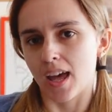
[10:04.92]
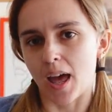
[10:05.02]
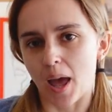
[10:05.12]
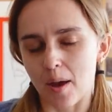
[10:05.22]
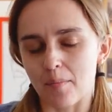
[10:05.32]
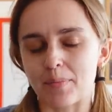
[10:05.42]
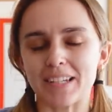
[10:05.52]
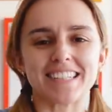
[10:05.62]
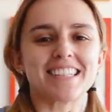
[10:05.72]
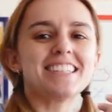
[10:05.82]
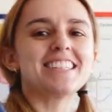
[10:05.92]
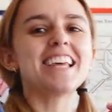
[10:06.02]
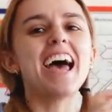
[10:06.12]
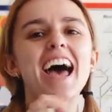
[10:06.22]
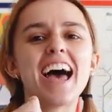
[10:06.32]
But
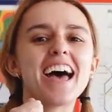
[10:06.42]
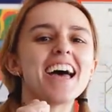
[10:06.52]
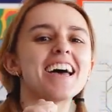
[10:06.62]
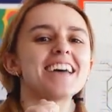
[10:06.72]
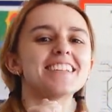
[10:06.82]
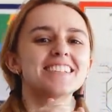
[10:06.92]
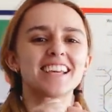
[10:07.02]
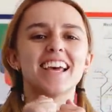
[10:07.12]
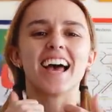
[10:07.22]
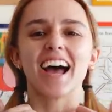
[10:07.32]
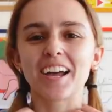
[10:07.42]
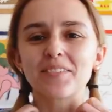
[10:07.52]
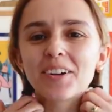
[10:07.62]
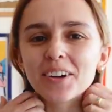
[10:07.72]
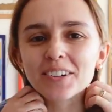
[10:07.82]
instead,
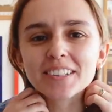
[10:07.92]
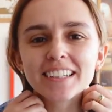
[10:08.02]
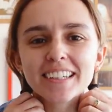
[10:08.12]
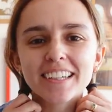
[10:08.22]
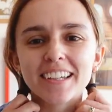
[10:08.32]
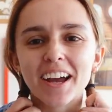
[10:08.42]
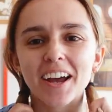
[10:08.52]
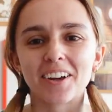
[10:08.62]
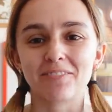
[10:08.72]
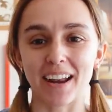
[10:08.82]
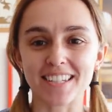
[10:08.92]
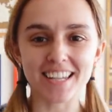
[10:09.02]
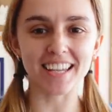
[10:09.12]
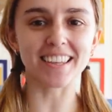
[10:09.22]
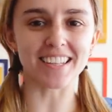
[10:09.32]
I'm currently
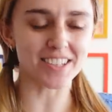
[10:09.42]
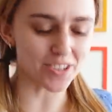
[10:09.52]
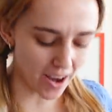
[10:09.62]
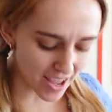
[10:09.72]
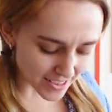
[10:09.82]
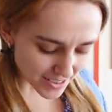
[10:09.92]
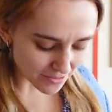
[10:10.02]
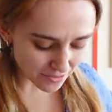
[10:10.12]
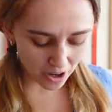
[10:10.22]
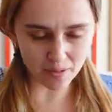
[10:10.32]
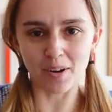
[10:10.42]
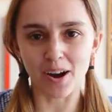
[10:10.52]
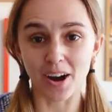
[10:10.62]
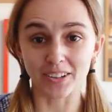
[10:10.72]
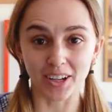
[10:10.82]
renting this dress from
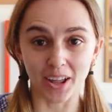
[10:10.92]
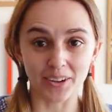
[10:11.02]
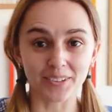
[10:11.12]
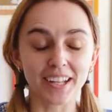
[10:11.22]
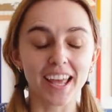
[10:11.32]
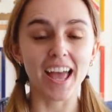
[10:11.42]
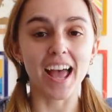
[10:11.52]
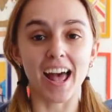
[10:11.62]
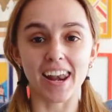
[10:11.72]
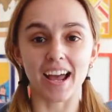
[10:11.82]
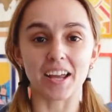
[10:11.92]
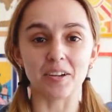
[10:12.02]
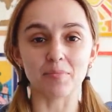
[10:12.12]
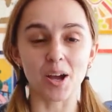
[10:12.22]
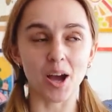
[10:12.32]
Onloan, and I
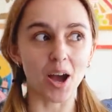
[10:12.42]
am